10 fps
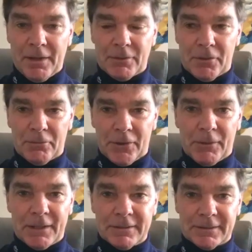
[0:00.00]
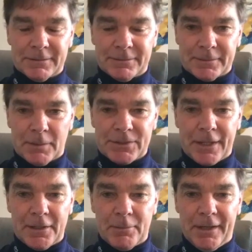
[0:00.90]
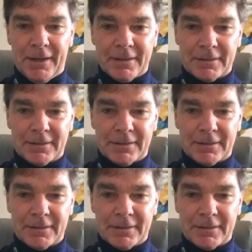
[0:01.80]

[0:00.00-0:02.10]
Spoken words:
I'm doing very well. Excited to be here.